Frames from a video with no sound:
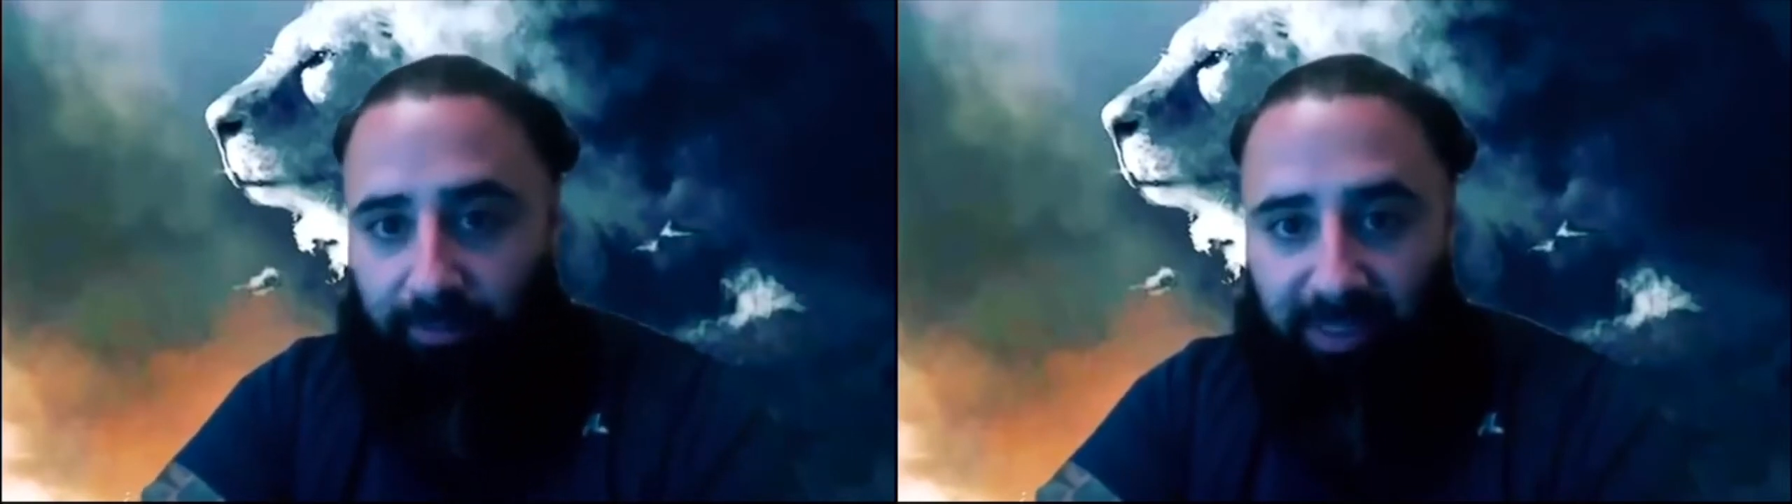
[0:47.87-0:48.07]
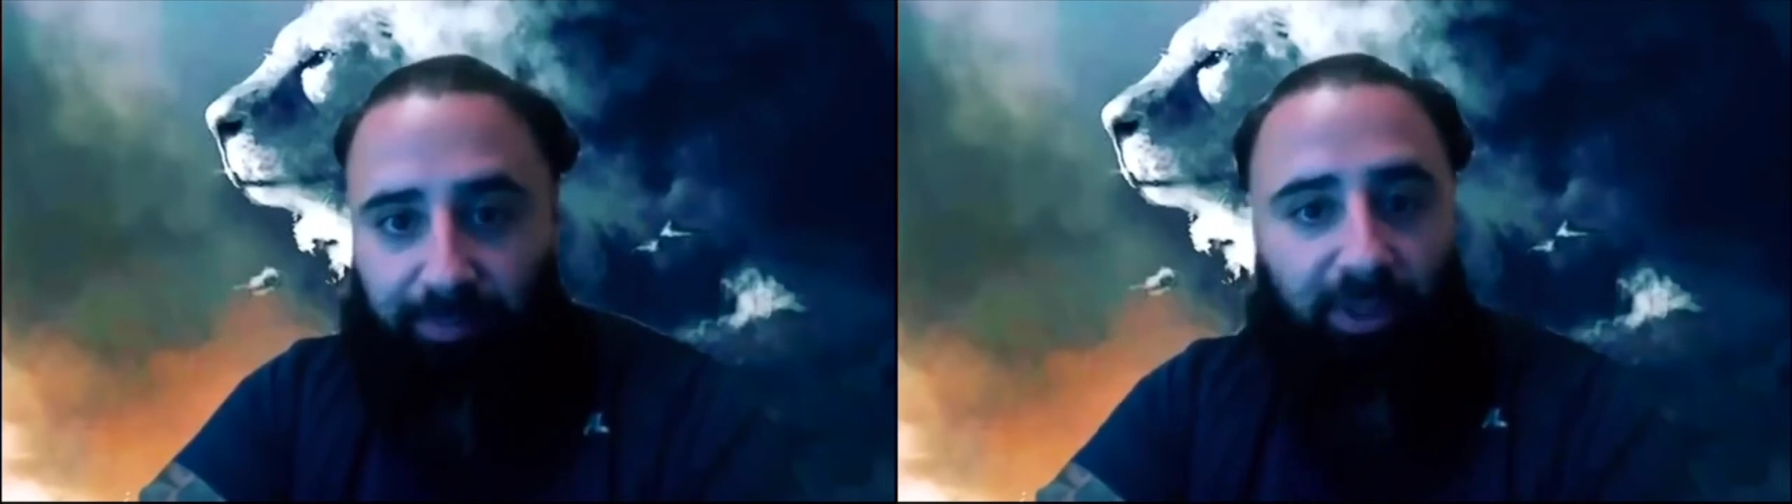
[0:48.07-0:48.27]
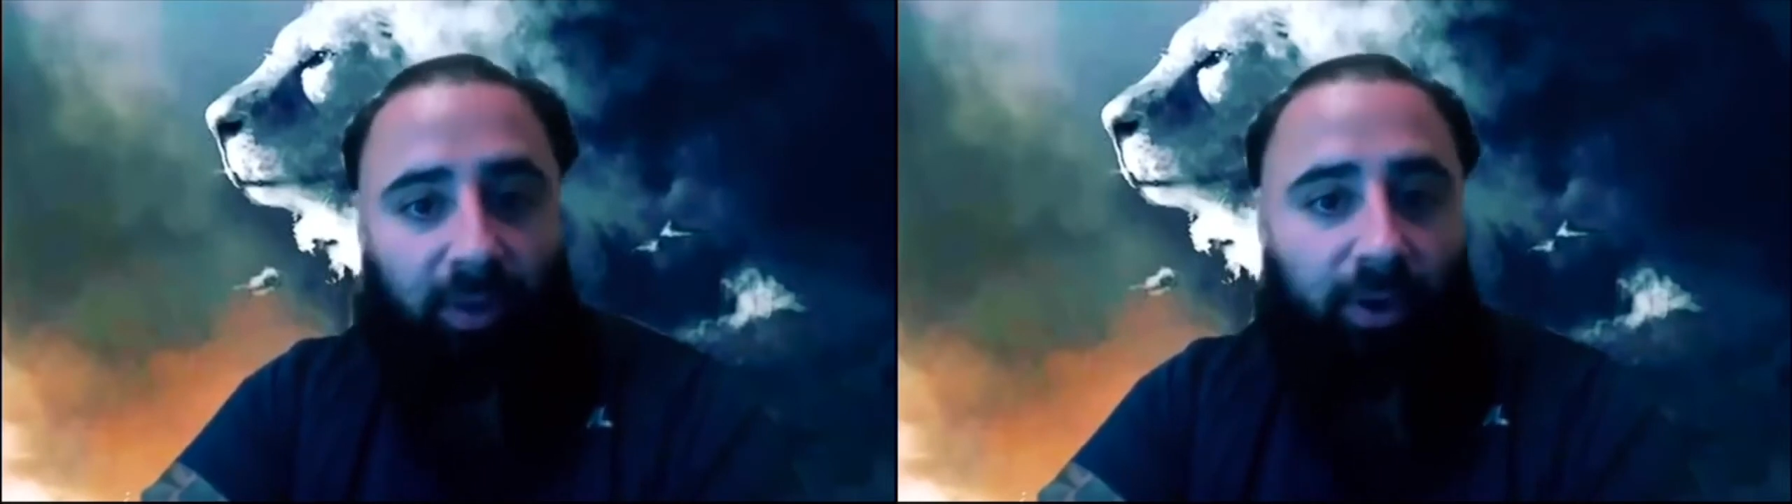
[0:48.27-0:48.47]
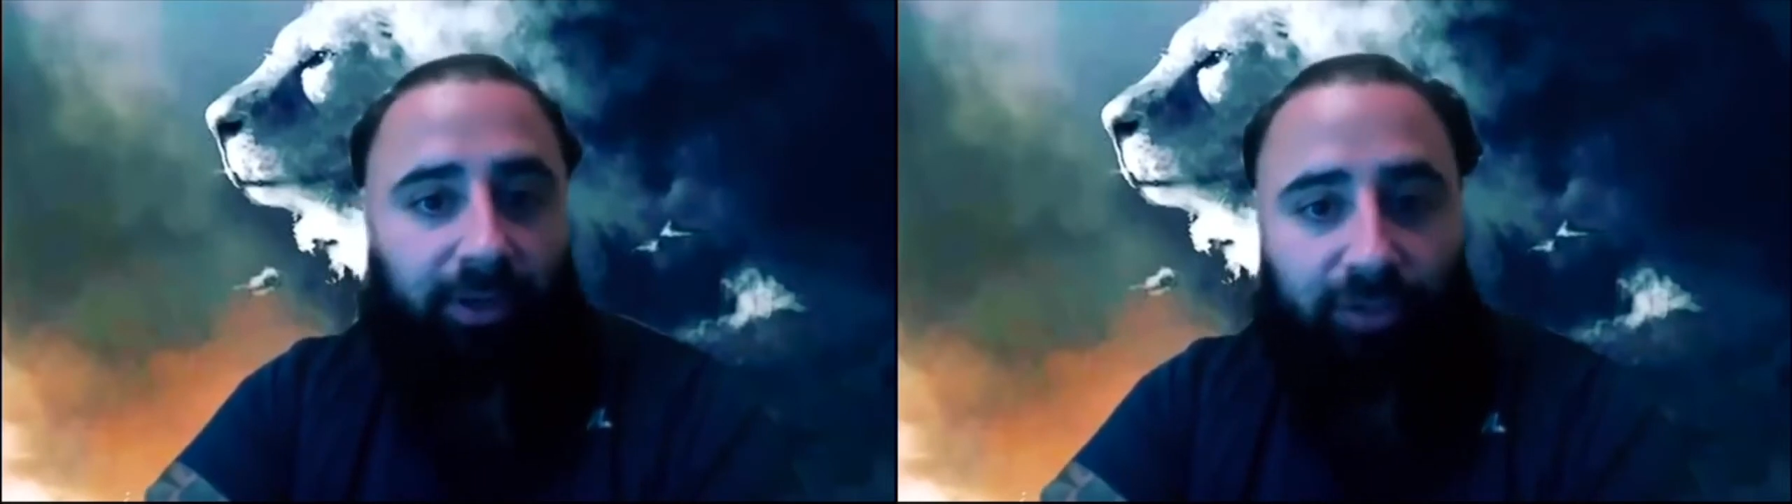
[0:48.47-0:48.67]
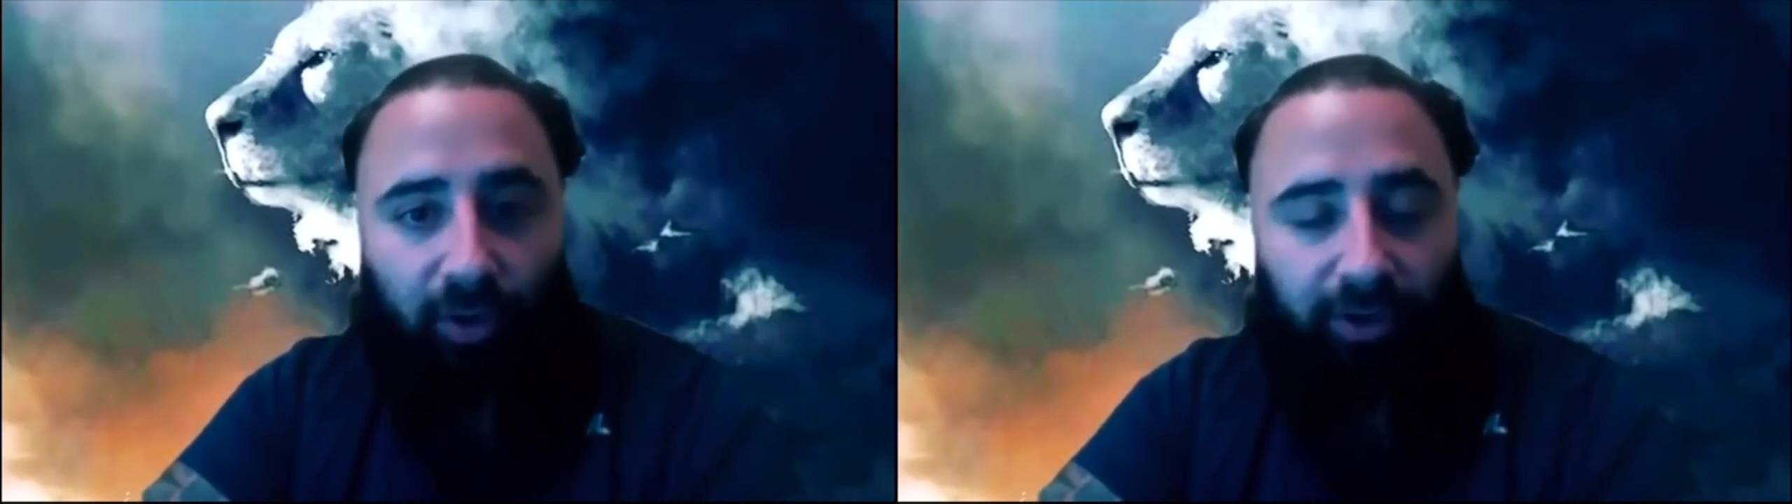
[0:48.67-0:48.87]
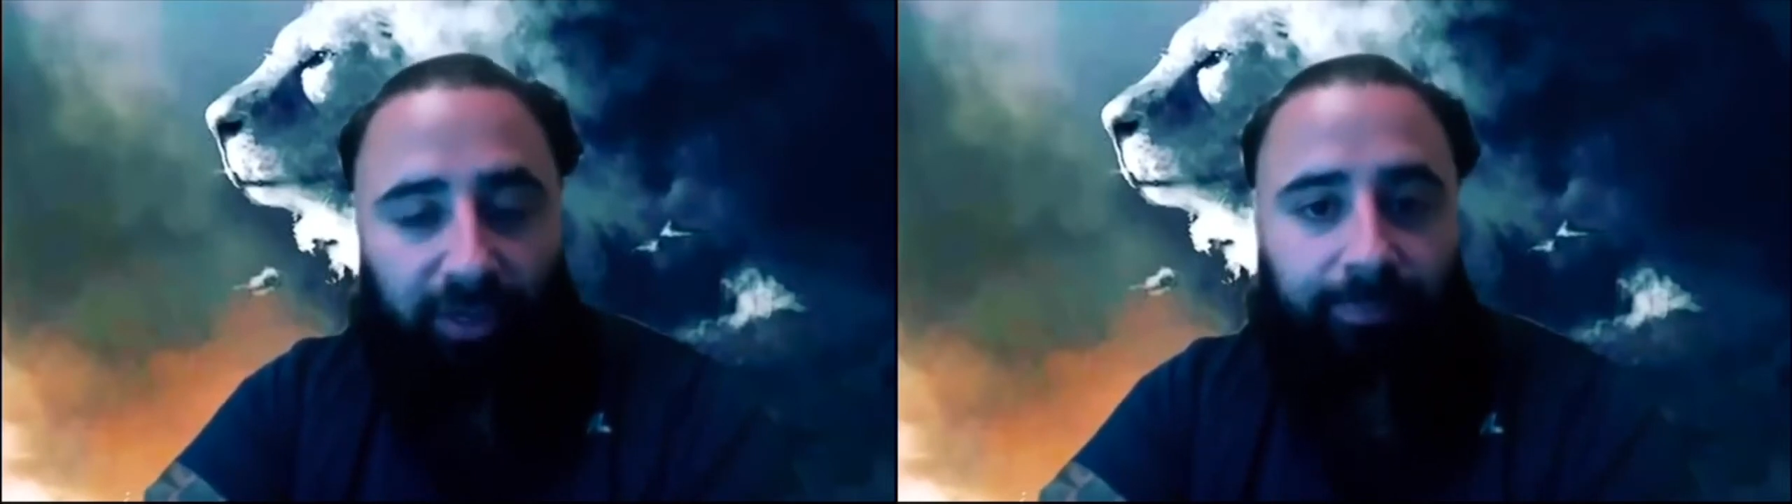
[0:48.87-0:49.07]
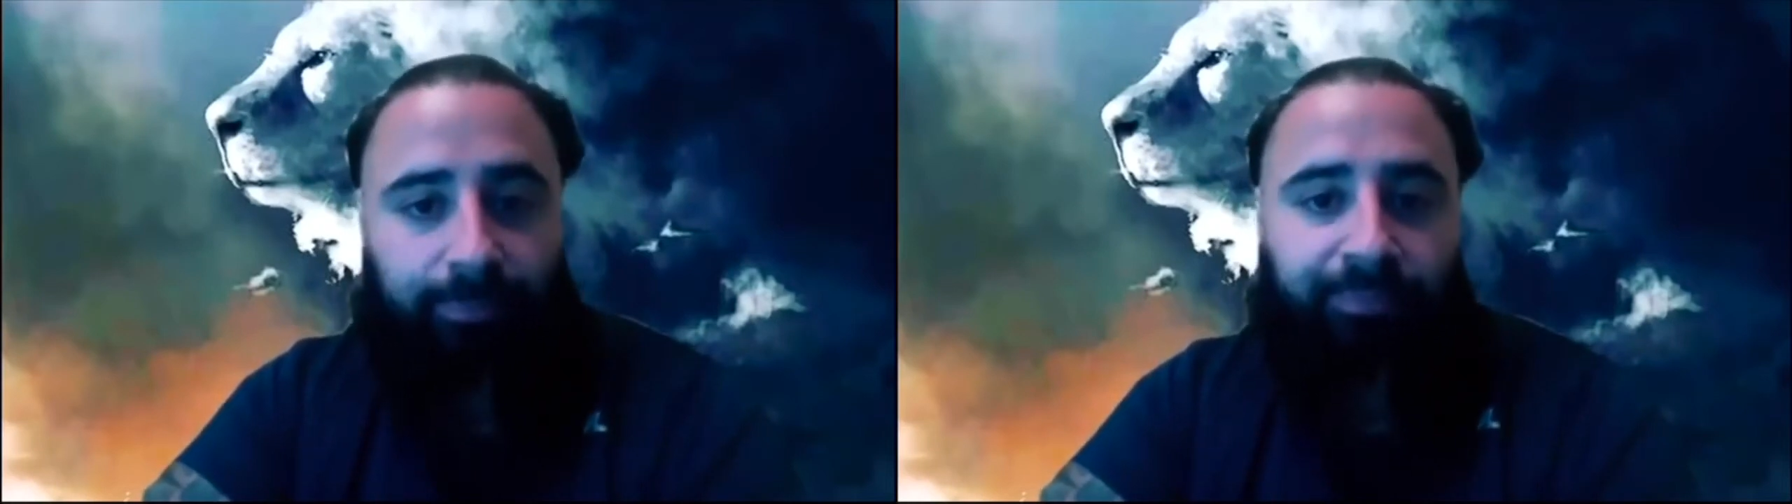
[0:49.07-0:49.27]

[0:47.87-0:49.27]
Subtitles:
people I want to target.